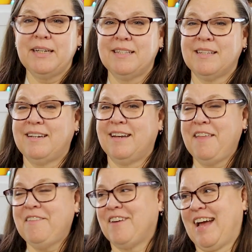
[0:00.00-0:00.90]
is
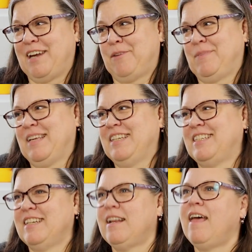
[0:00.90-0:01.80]
another
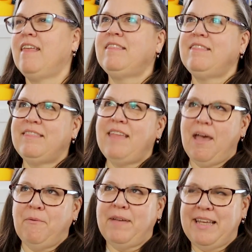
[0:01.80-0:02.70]
adaptation
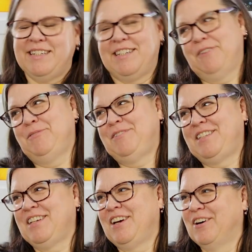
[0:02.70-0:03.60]
that we don't
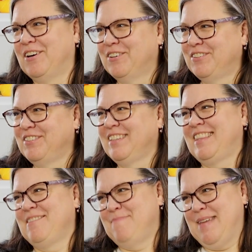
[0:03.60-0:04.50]

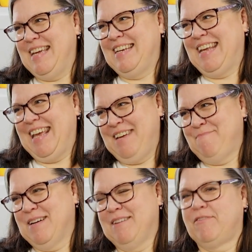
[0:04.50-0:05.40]
own the main
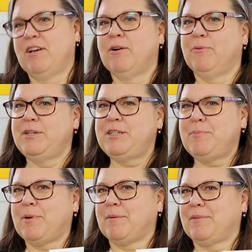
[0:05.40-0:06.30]
game of. We
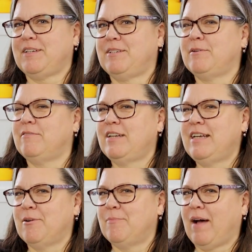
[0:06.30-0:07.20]
should probably do a
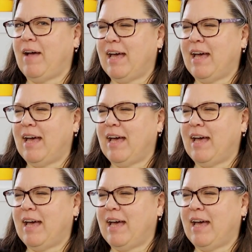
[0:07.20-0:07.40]
video about